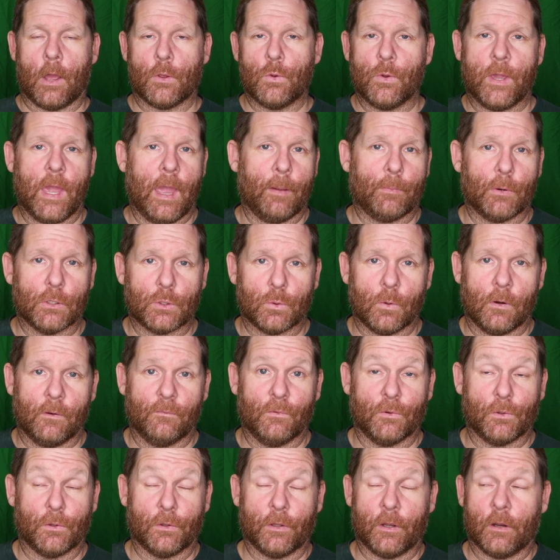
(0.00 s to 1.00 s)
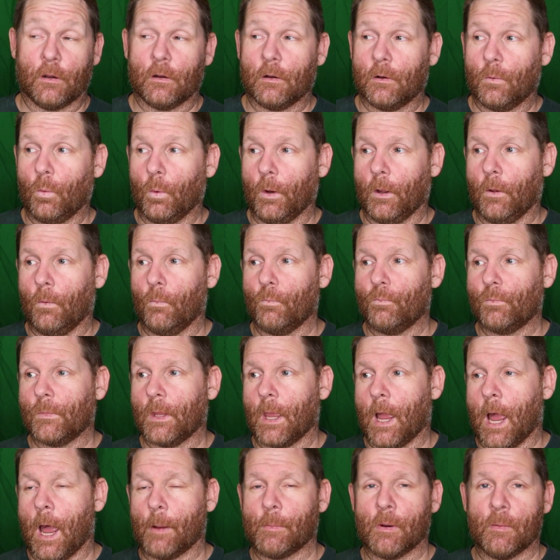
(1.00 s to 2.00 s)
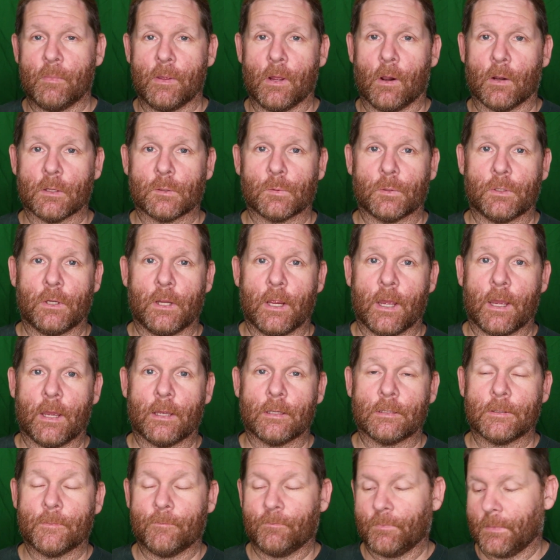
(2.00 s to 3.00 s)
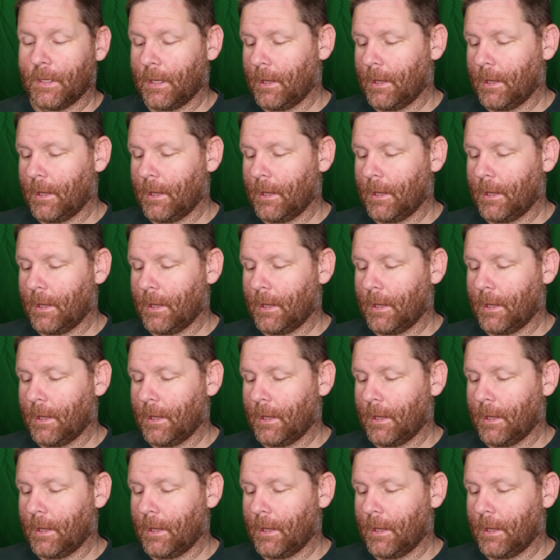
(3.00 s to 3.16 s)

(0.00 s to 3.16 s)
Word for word: you can't put 12 under there. Well, I'm going to be honest with you guys.